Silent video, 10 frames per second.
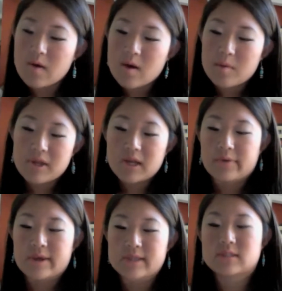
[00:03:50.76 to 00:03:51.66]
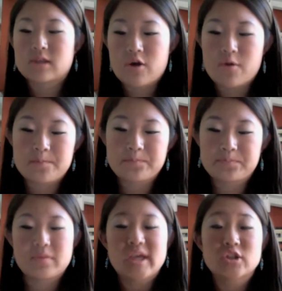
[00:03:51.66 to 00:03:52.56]
But anyways, so
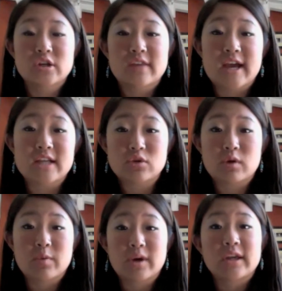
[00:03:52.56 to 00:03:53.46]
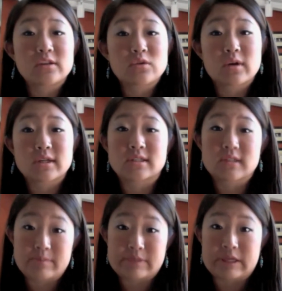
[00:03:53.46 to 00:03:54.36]
make sure that you are working towards
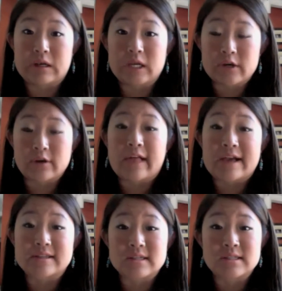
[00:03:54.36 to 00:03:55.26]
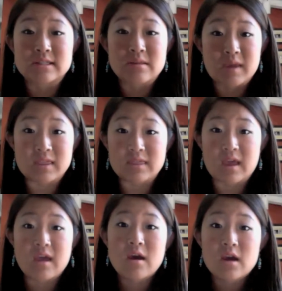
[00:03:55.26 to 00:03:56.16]
something in your classes is the main
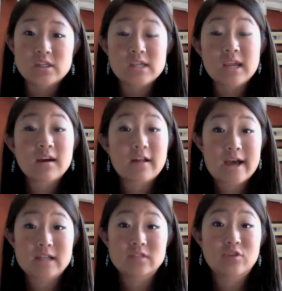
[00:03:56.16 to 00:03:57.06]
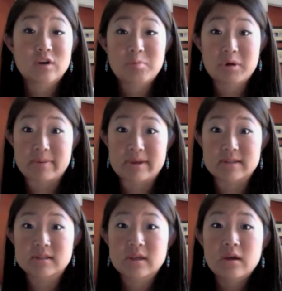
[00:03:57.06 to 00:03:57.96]
thing. Take a class for a
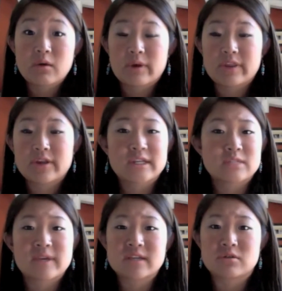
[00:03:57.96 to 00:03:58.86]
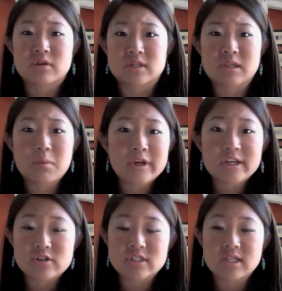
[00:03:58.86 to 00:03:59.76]
purpose, whether it's because you are somewhat
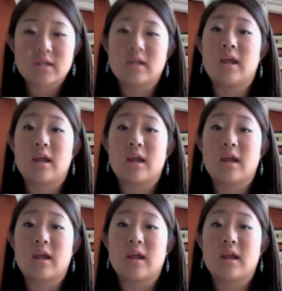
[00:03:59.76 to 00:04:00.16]
interested in it